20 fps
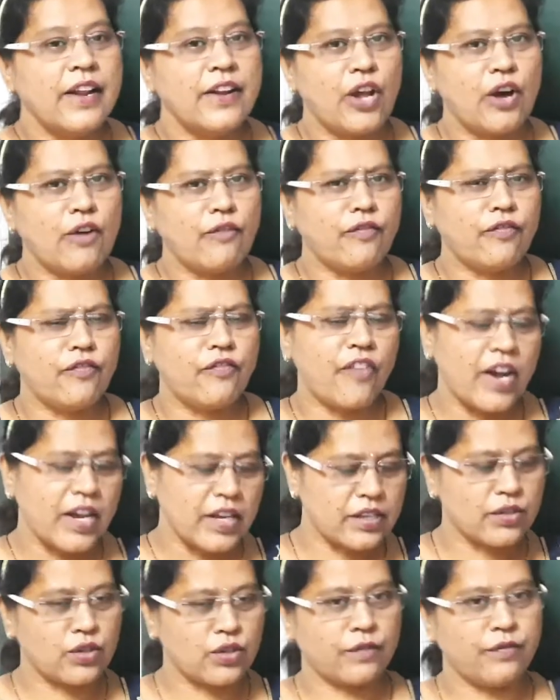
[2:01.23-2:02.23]
Now
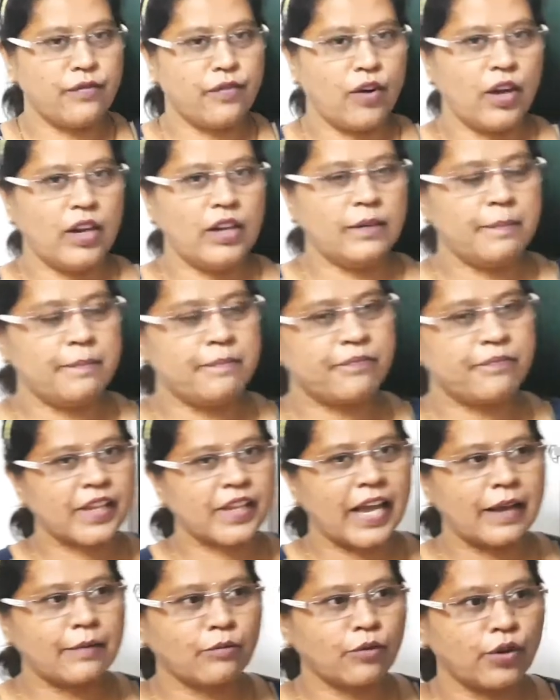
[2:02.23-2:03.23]
first of all,
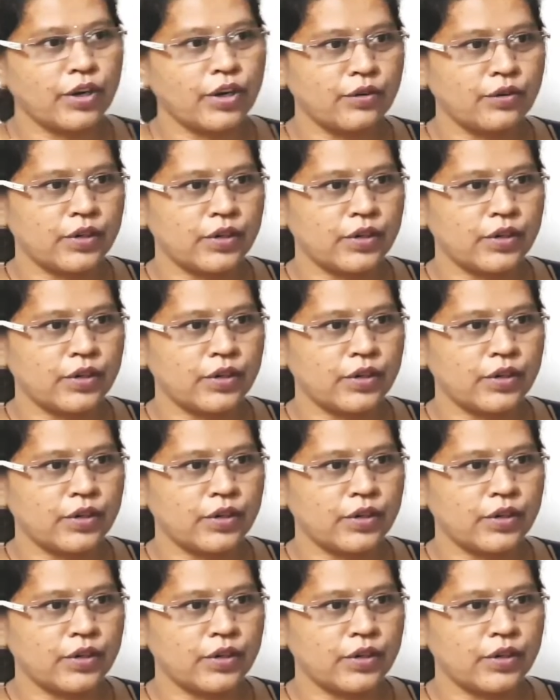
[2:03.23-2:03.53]
I am going